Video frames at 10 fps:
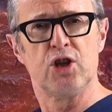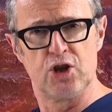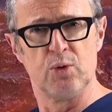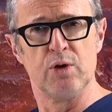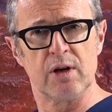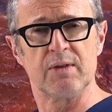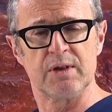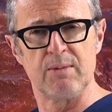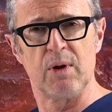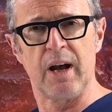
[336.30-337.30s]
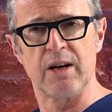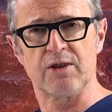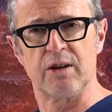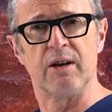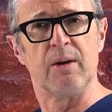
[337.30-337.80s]
to nerve
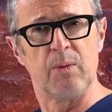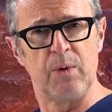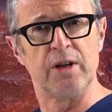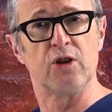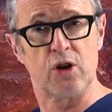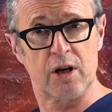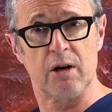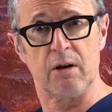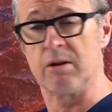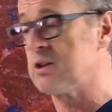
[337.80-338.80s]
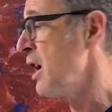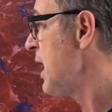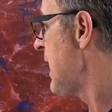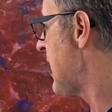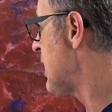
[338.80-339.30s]
stimulation, when it occurs,
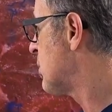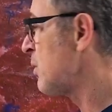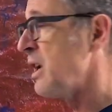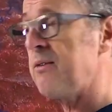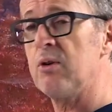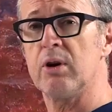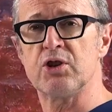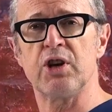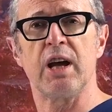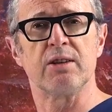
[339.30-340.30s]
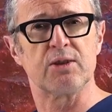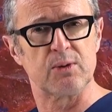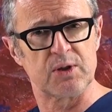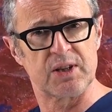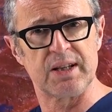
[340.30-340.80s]
it could give you a chance
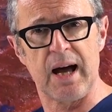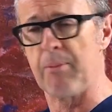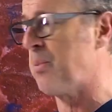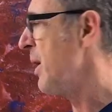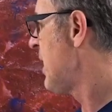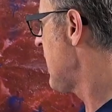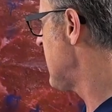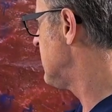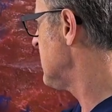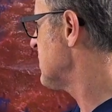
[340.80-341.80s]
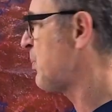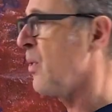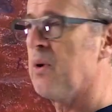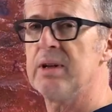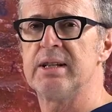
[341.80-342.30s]
to stop at this
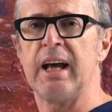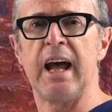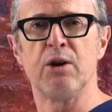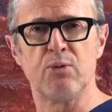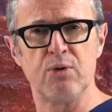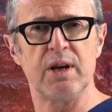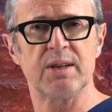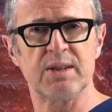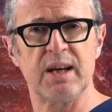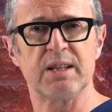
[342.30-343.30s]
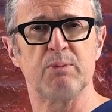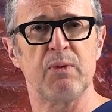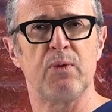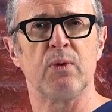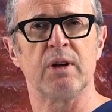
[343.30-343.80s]
point and reassess
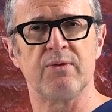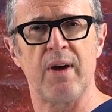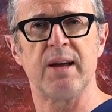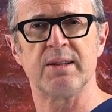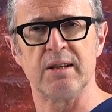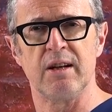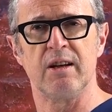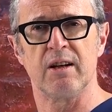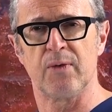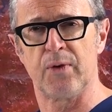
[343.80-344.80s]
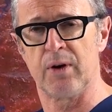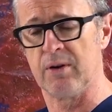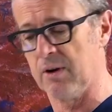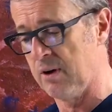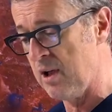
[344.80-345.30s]
before advancing the needle
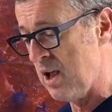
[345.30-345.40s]
further.